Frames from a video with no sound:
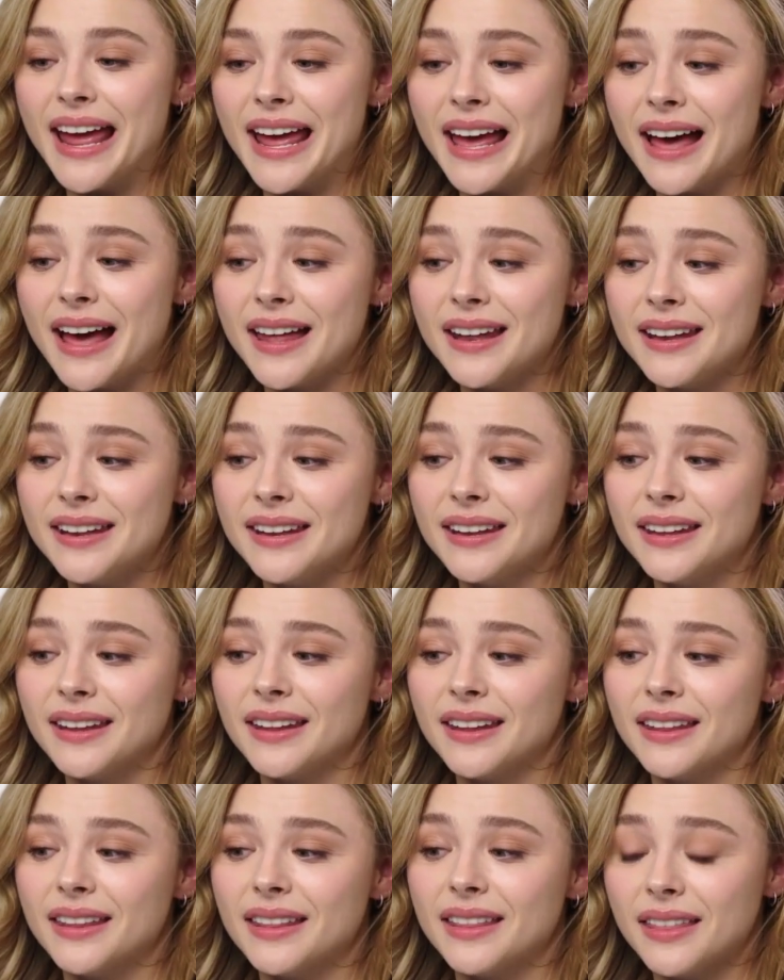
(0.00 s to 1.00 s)
And
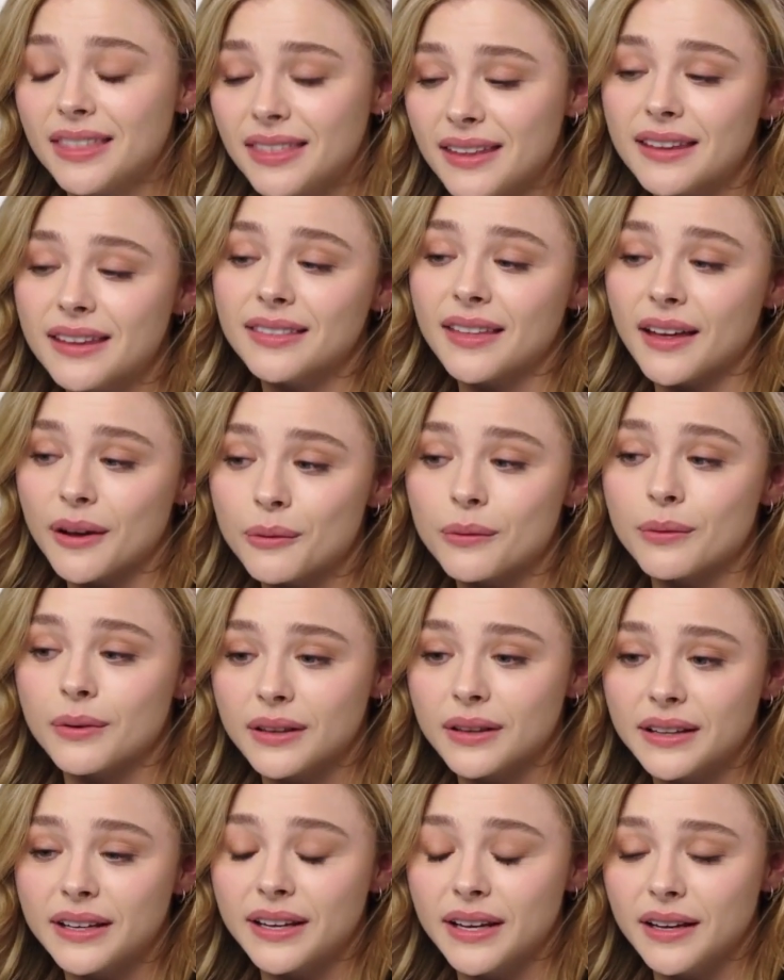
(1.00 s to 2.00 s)
the thing that
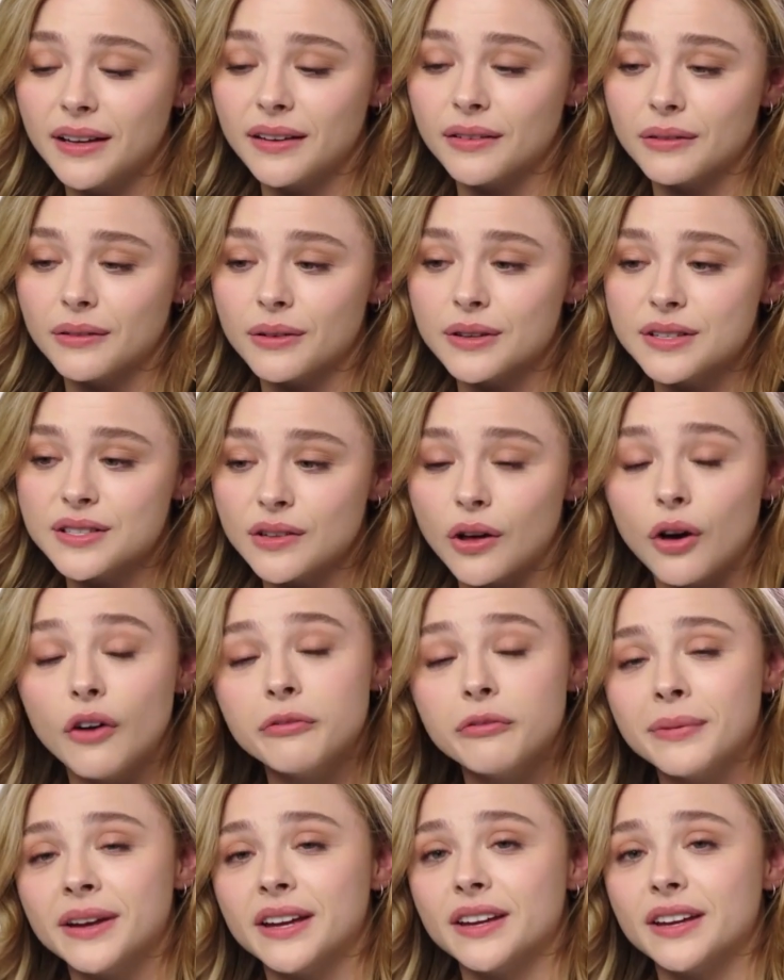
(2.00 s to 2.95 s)
really resolved my